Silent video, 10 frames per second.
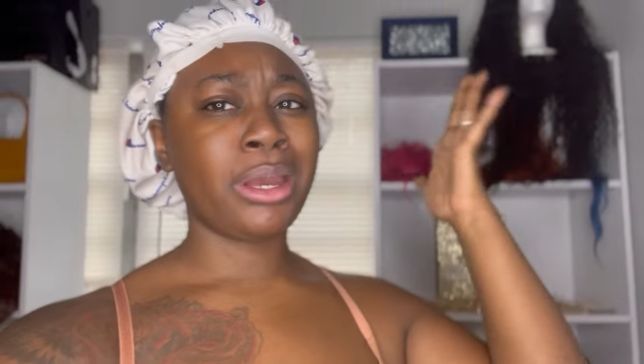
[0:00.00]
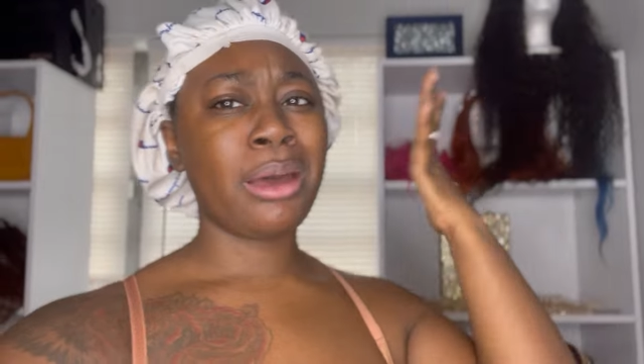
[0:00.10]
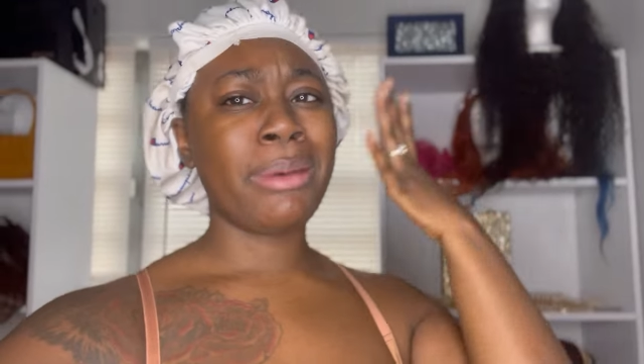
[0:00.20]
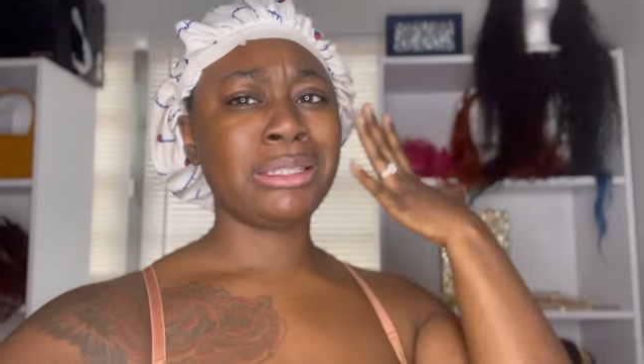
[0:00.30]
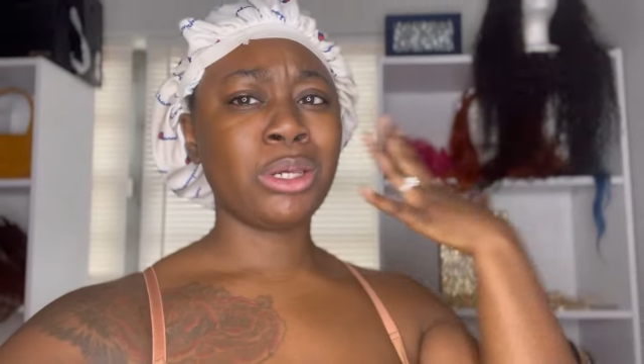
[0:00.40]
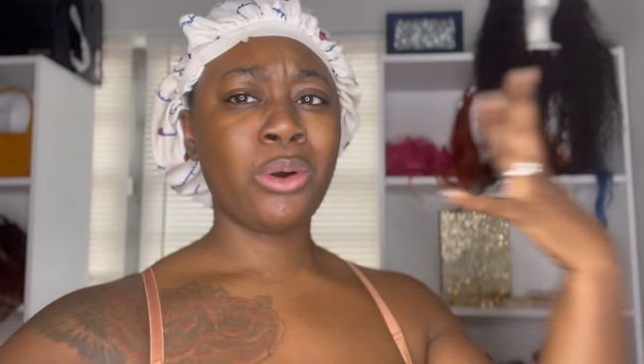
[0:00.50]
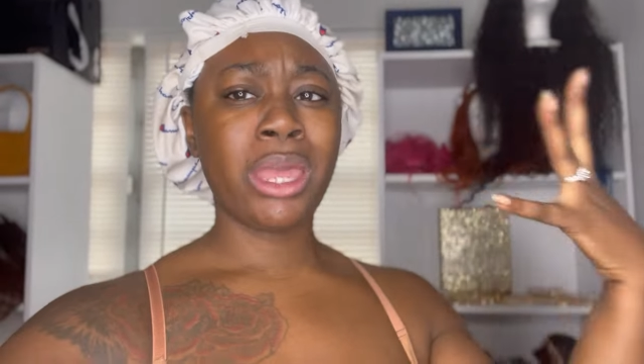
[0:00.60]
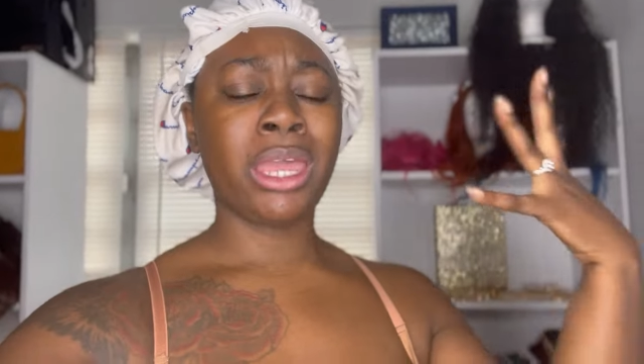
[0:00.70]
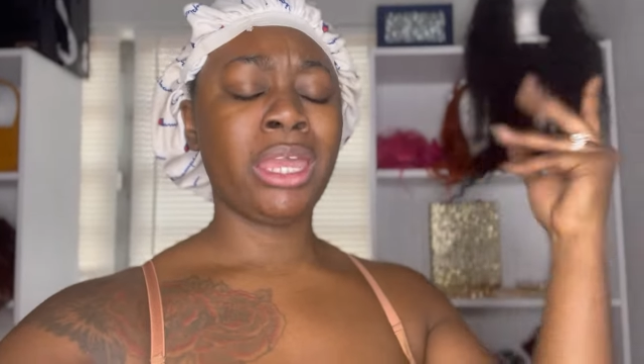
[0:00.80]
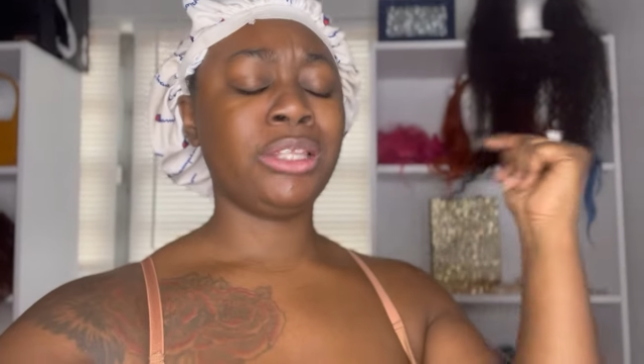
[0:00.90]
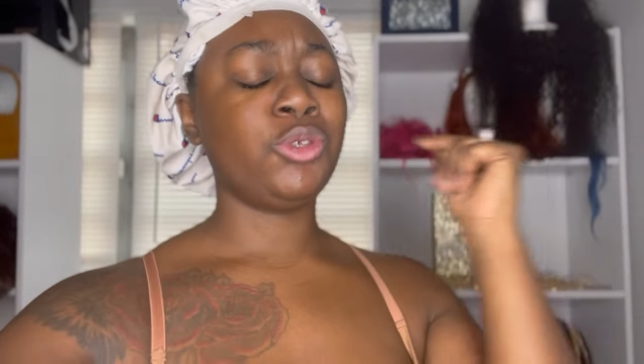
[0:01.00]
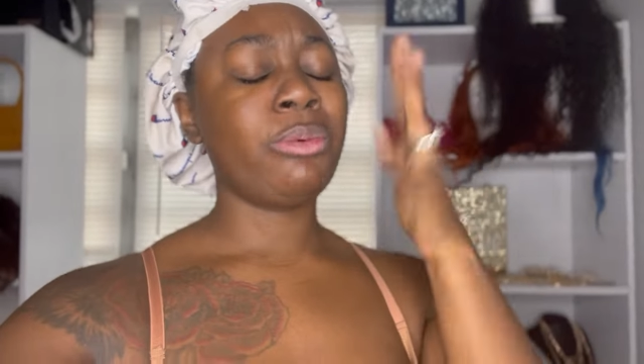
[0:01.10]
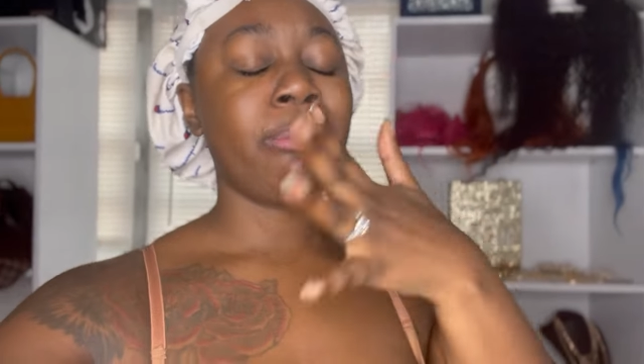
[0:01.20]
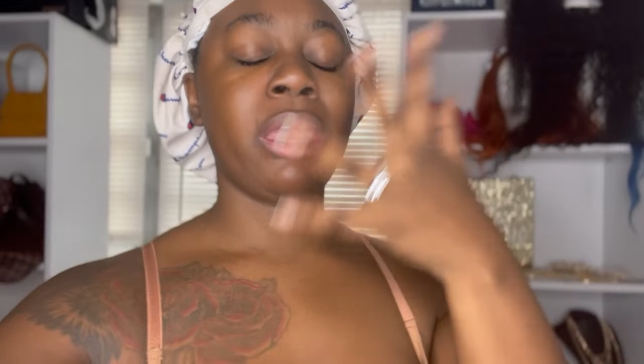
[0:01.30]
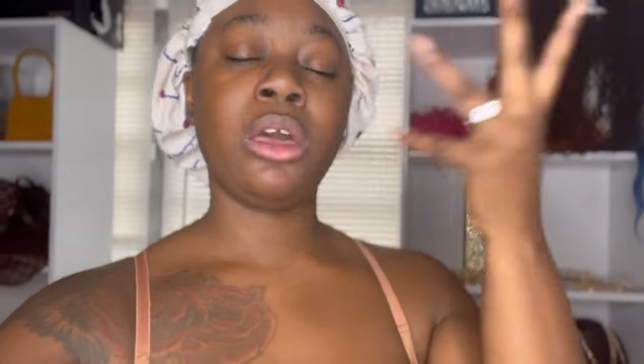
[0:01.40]
i'm about to go ahead and do
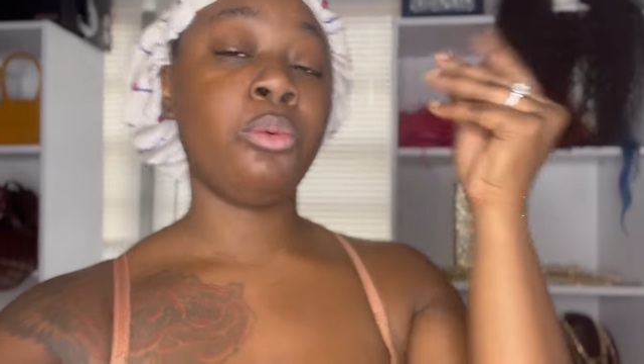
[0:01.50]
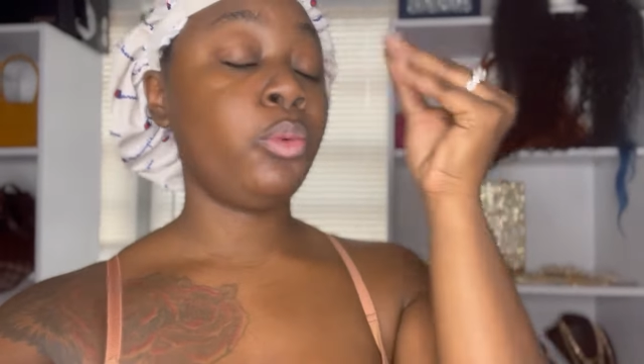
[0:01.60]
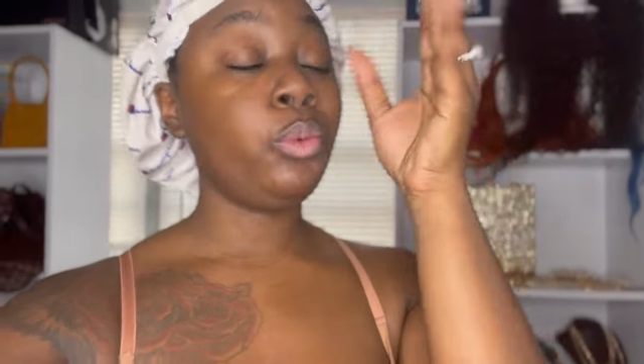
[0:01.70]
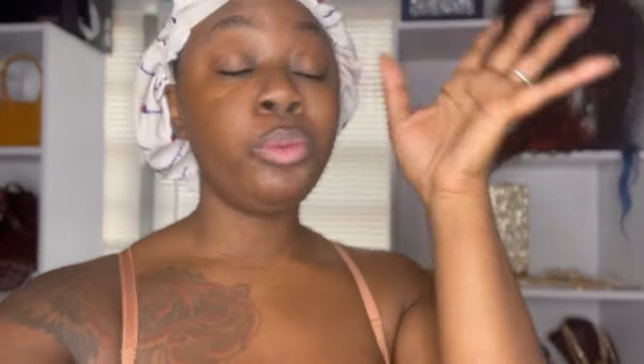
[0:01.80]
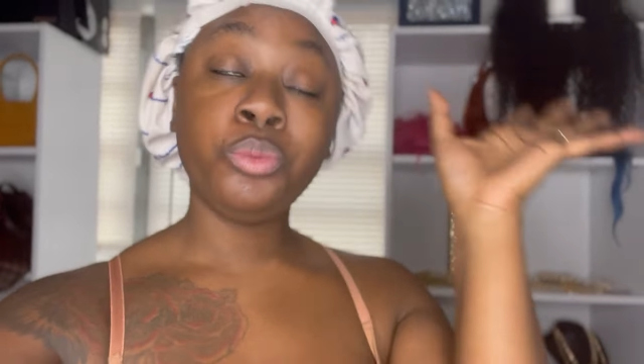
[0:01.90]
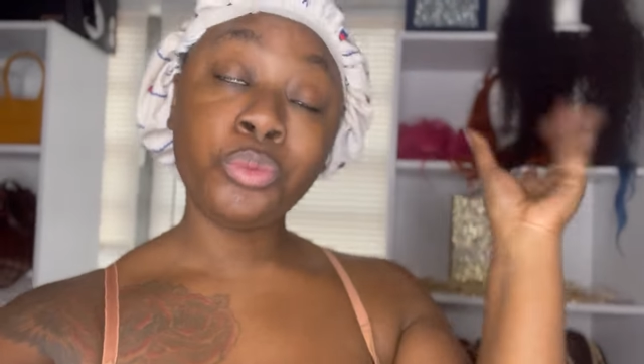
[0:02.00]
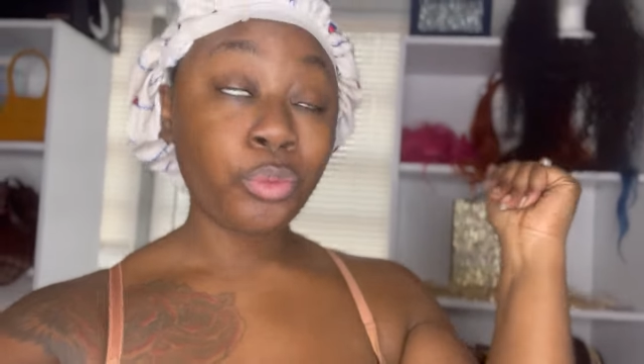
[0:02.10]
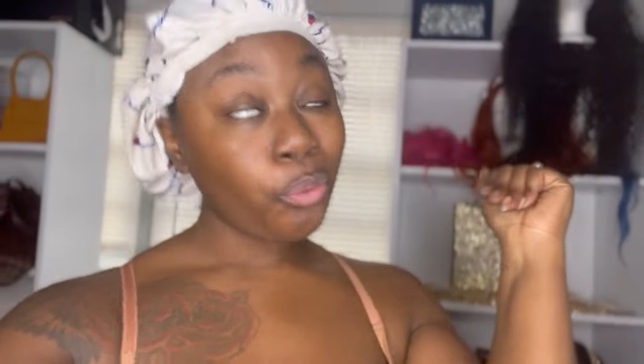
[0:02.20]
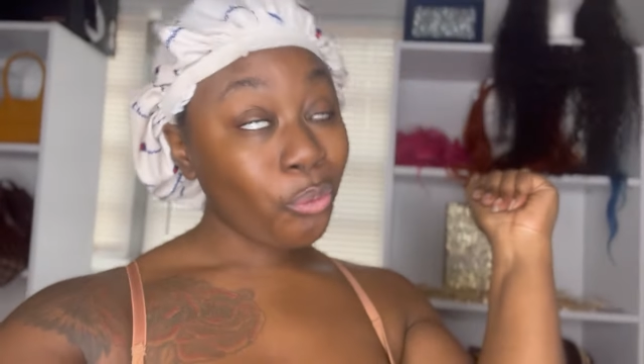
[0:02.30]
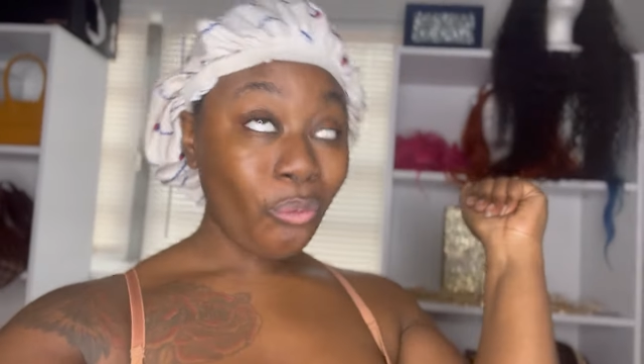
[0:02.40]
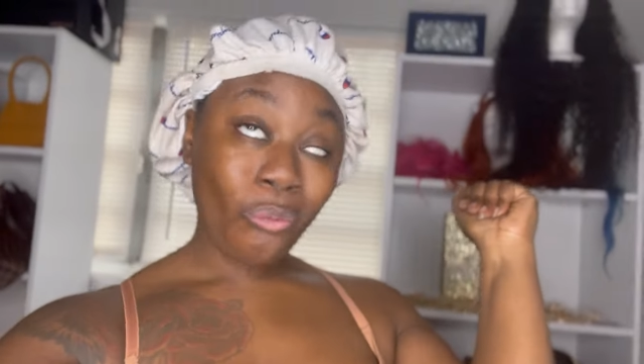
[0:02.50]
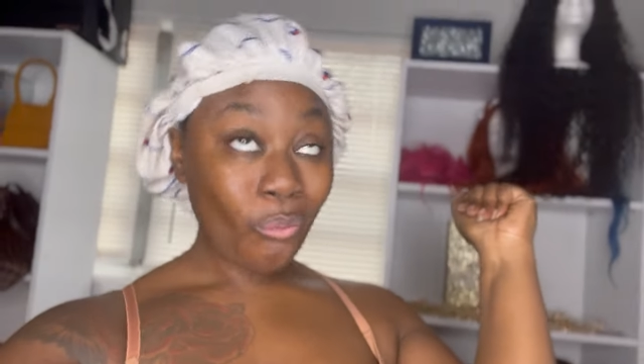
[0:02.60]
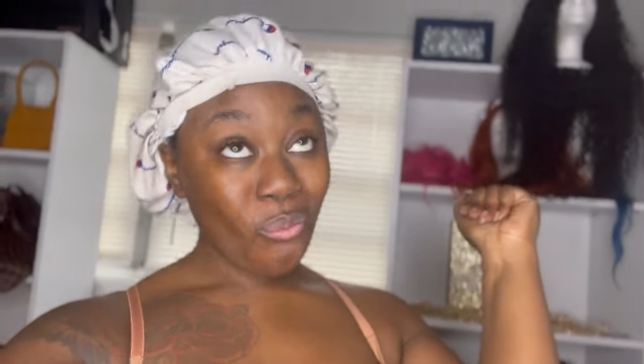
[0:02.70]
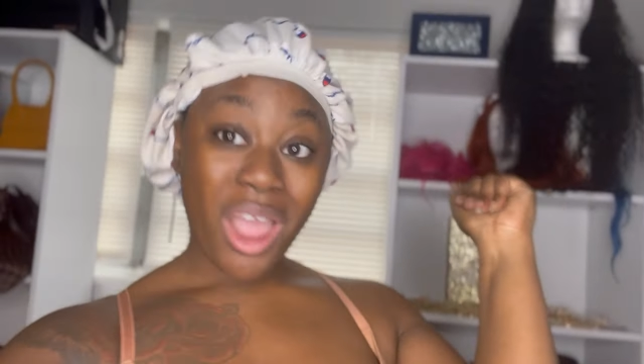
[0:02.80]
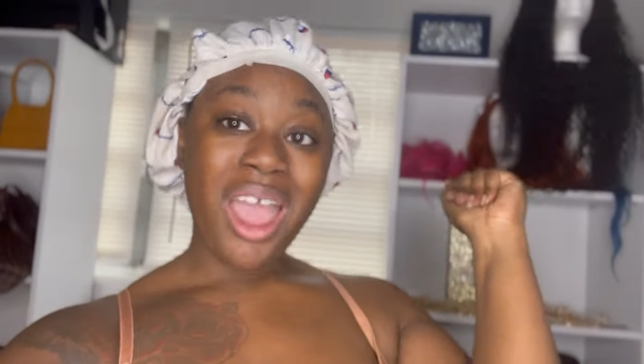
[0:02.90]
my makeup
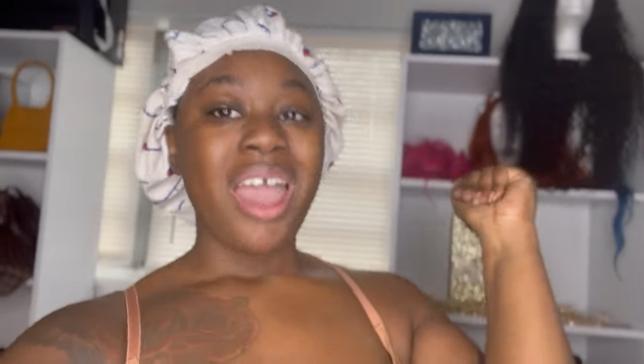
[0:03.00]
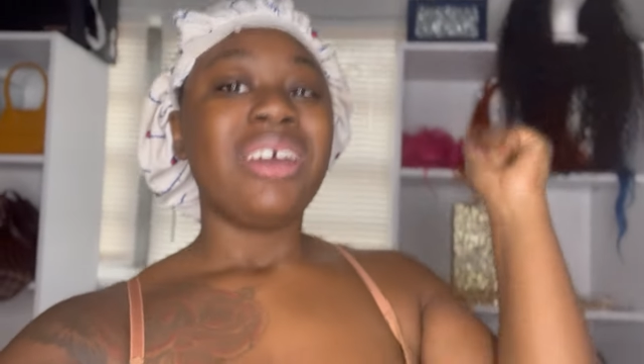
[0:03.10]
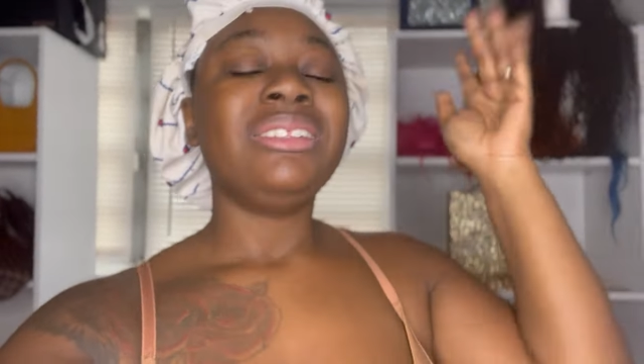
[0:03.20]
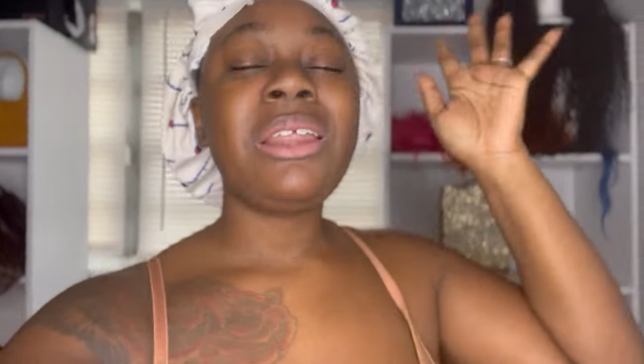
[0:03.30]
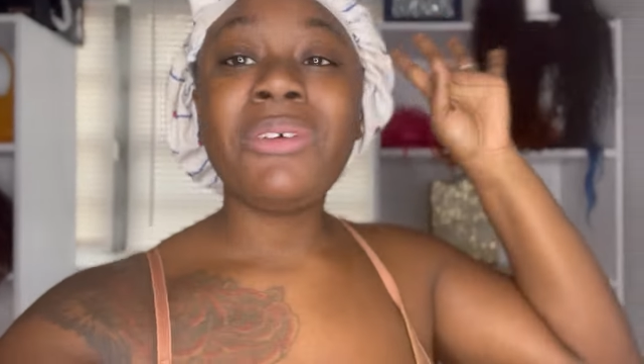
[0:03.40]
then